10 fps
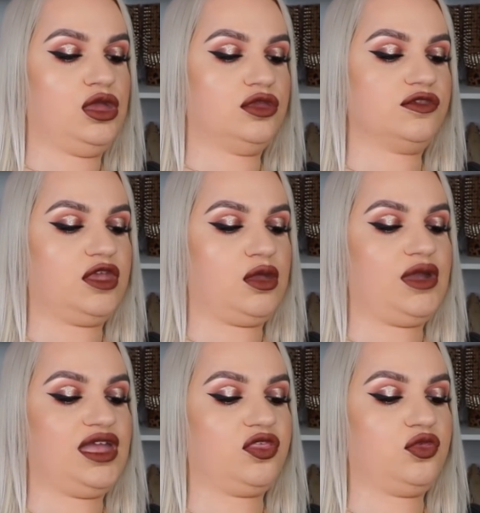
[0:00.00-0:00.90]
So
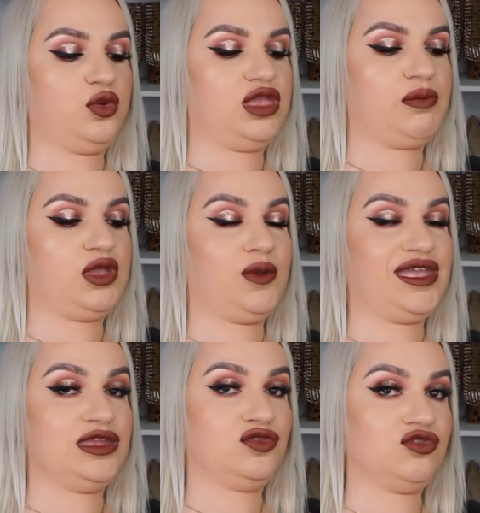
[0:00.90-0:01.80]
I thought it'd be
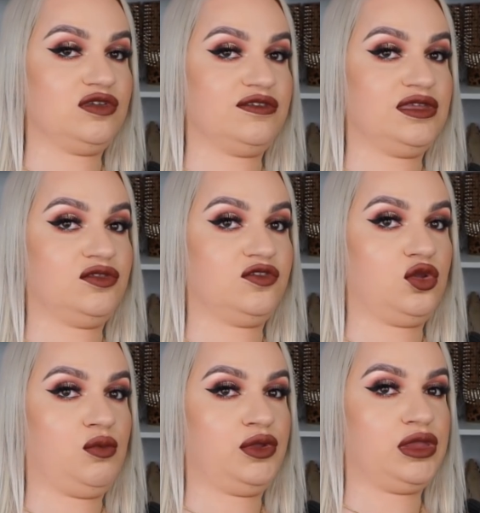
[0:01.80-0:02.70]
quite interesting to
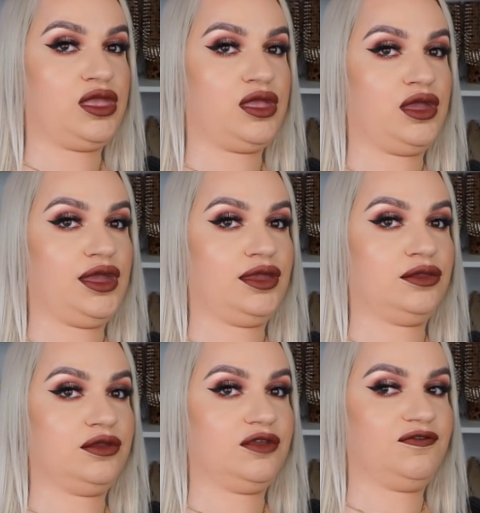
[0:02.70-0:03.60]
come on here
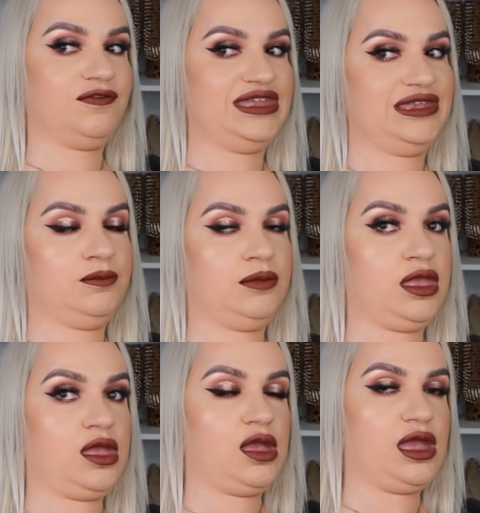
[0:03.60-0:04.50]
and film
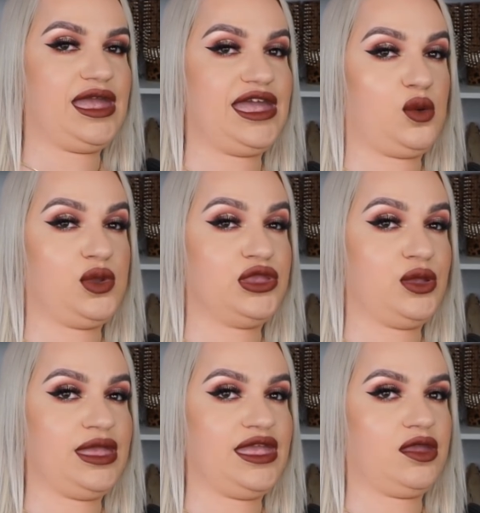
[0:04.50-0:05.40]
how we
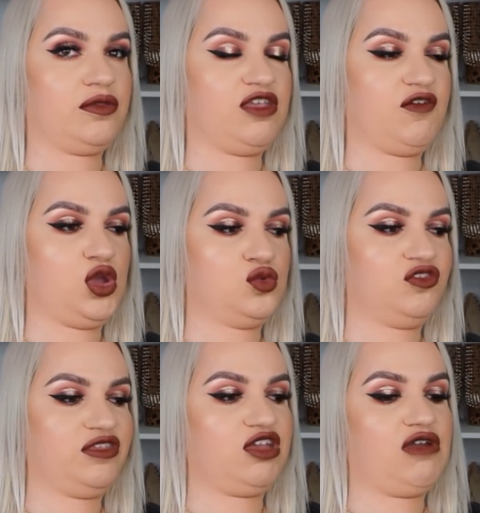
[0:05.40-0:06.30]
do it. They've honed
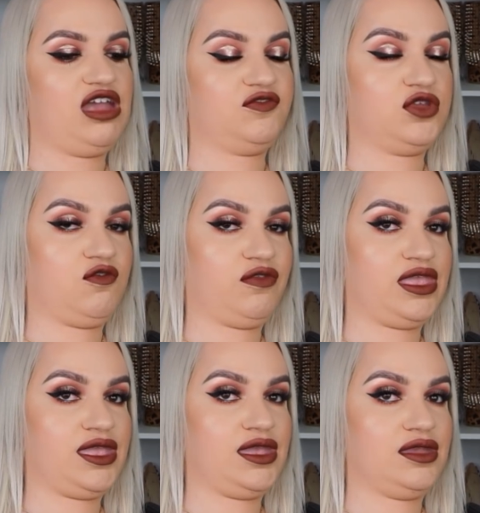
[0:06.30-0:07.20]
the craft over the
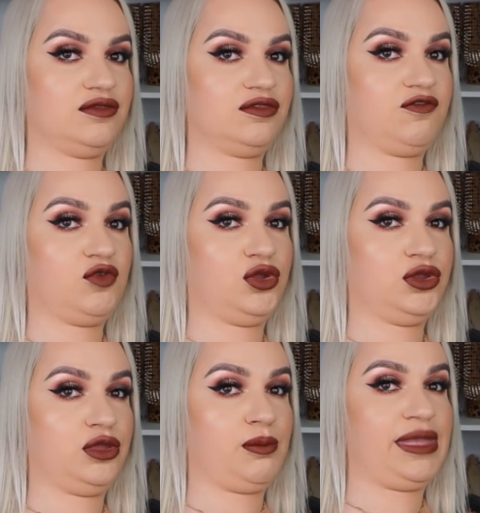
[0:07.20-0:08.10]
years. They've gotten
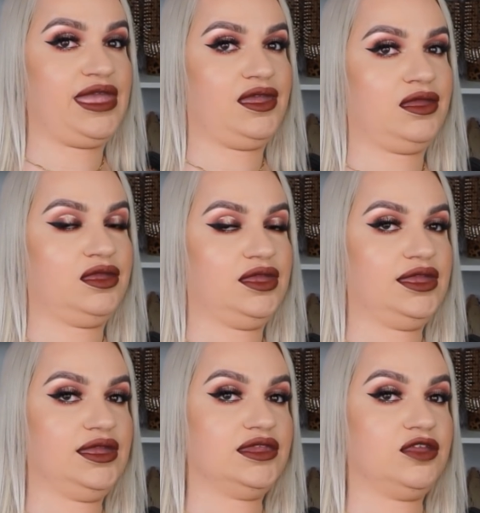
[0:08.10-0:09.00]
a lot better.
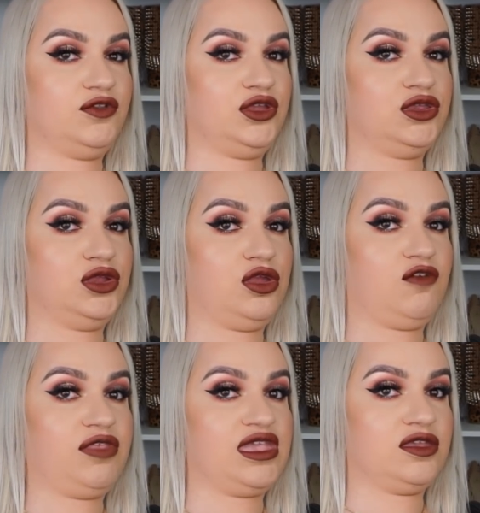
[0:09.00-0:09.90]
They've learnt a lot of
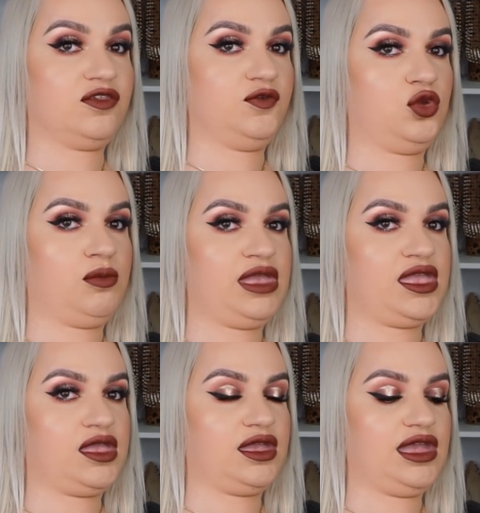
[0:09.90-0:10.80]
things for
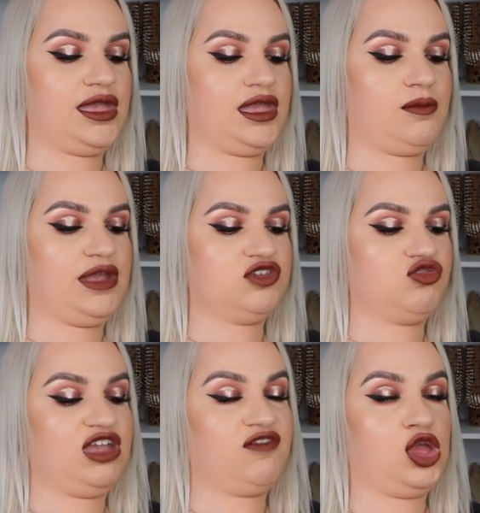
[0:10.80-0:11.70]
me. I
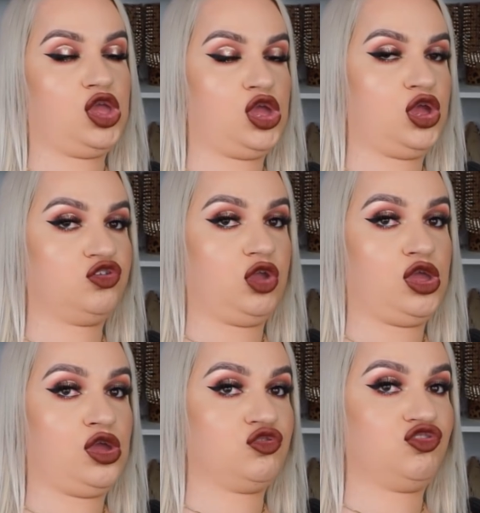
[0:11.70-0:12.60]
drive a
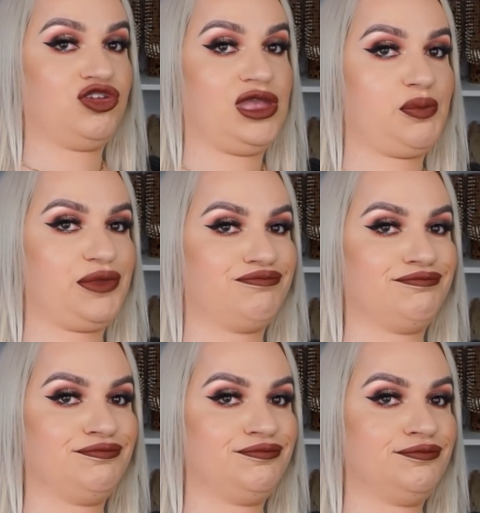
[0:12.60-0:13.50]
hard ship.
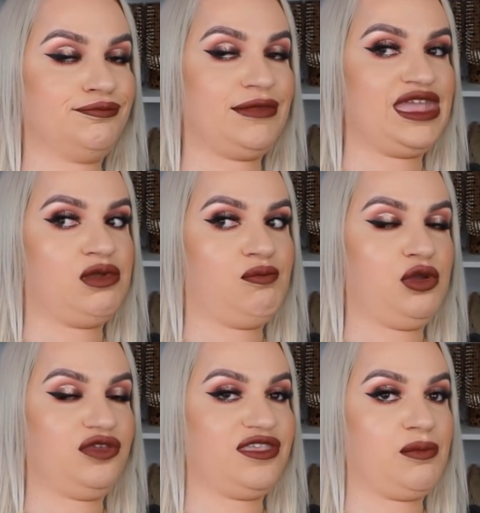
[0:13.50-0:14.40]
I'm a
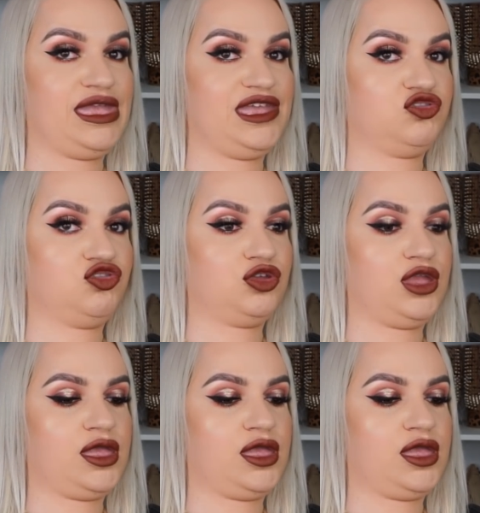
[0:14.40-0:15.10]
bossy bitch.